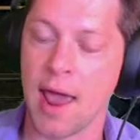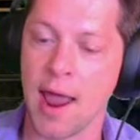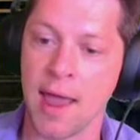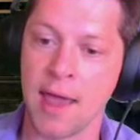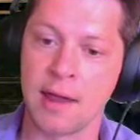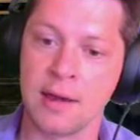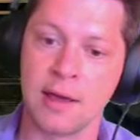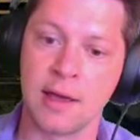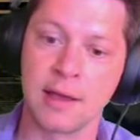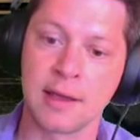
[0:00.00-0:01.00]
And
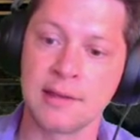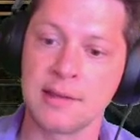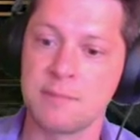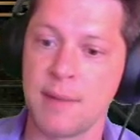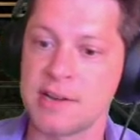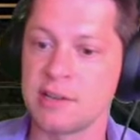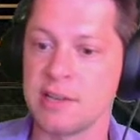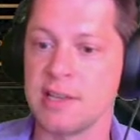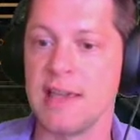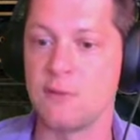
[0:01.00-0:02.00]
because
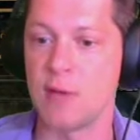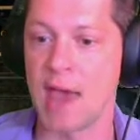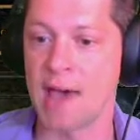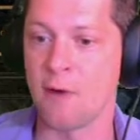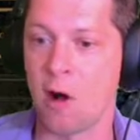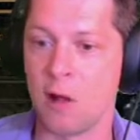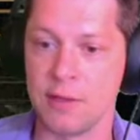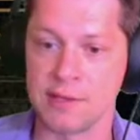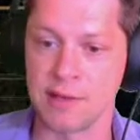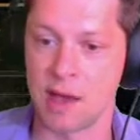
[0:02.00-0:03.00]
especially if you have all of
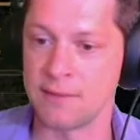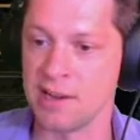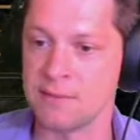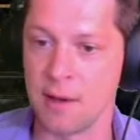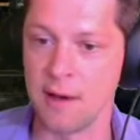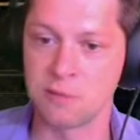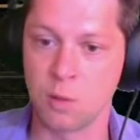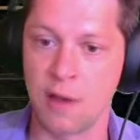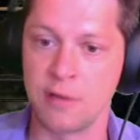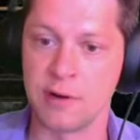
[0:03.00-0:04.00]
these offense buffs,
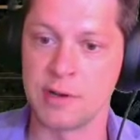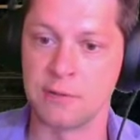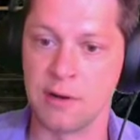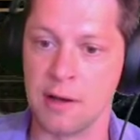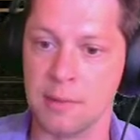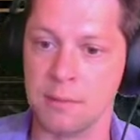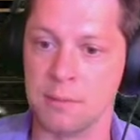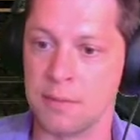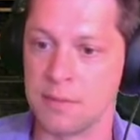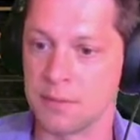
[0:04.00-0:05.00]
whether it's
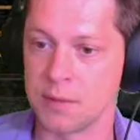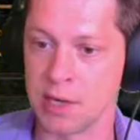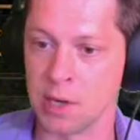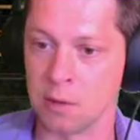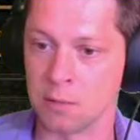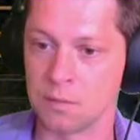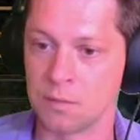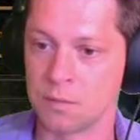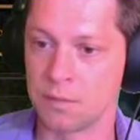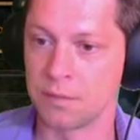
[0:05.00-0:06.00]
from, you know,
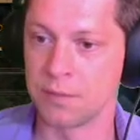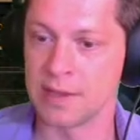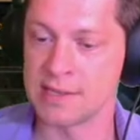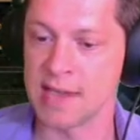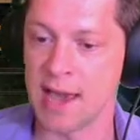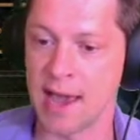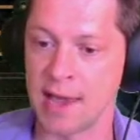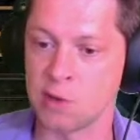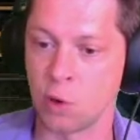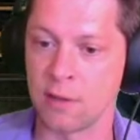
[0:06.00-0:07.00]
these
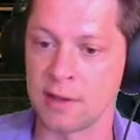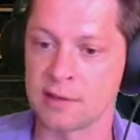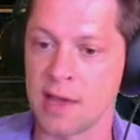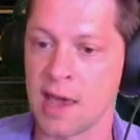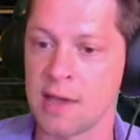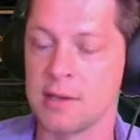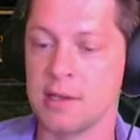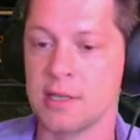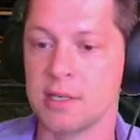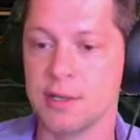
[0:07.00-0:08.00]
guys or this guy,
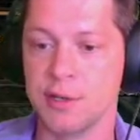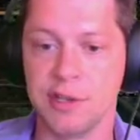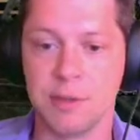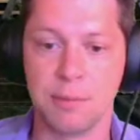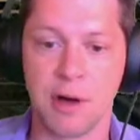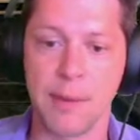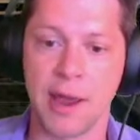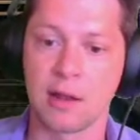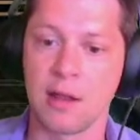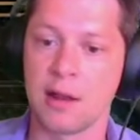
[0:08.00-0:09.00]
you can pump
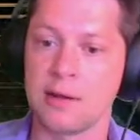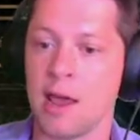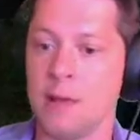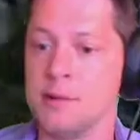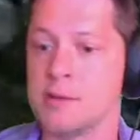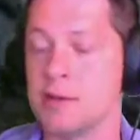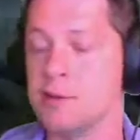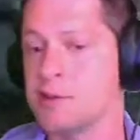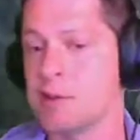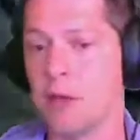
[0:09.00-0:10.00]
out a lot of damage
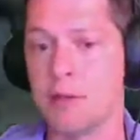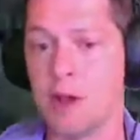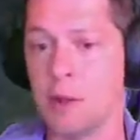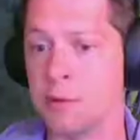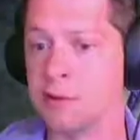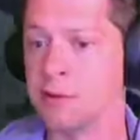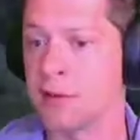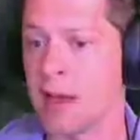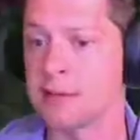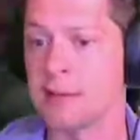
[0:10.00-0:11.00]
because you saw the numbers
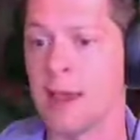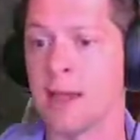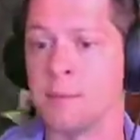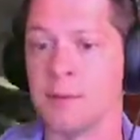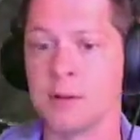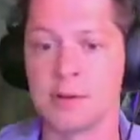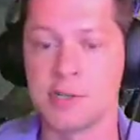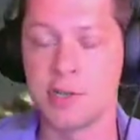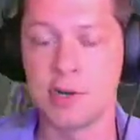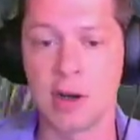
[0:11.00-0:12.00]
last time.
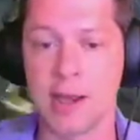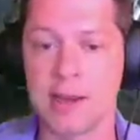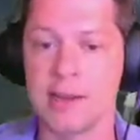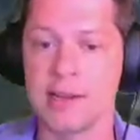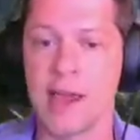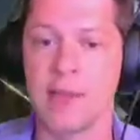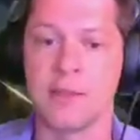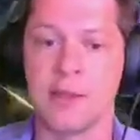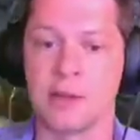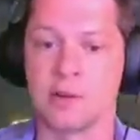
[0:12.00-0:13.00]
Sure, I didn't get
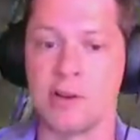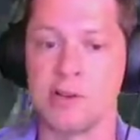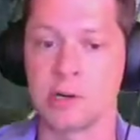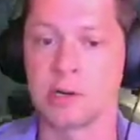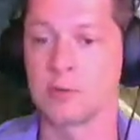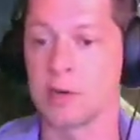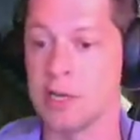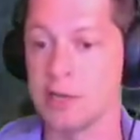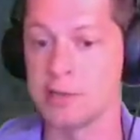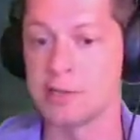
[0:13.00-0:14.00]
the green circle for
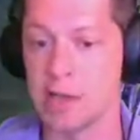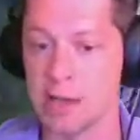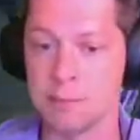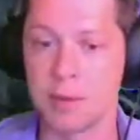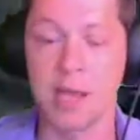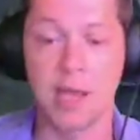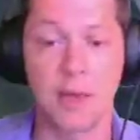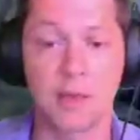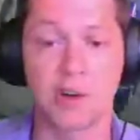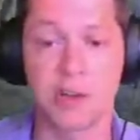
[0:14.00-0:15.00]
kills done, but I
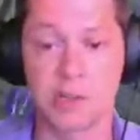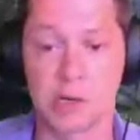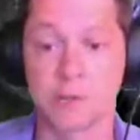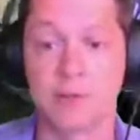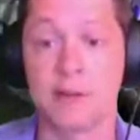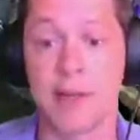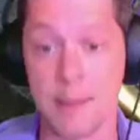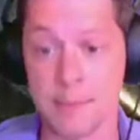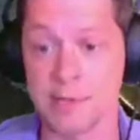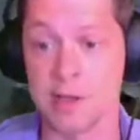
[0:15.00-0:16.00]
got the green circle for
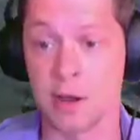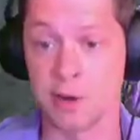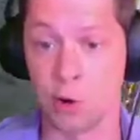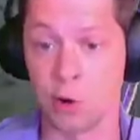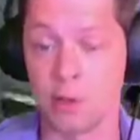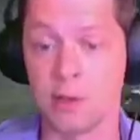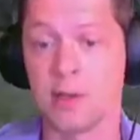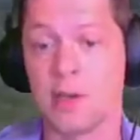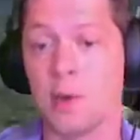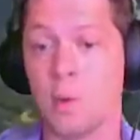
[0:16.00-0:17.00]
damage done total,
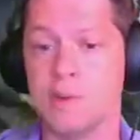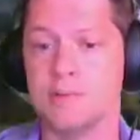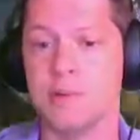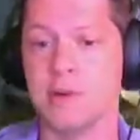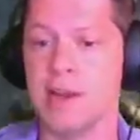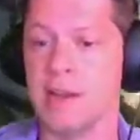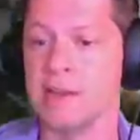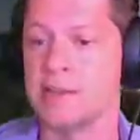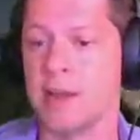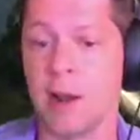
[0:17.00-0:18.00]
which is pretty
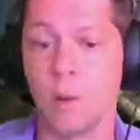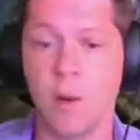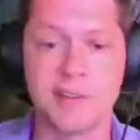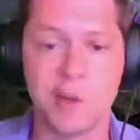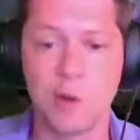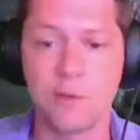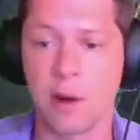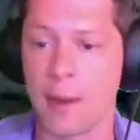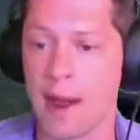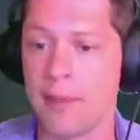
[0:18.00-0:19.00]
nice, and I wasn't too
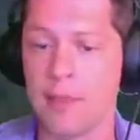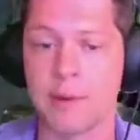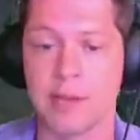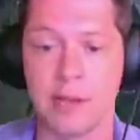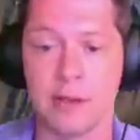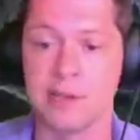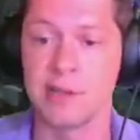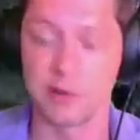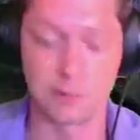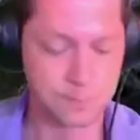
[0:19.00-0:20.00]
far behind them in kills
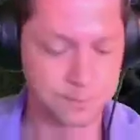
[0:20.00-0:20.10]
either.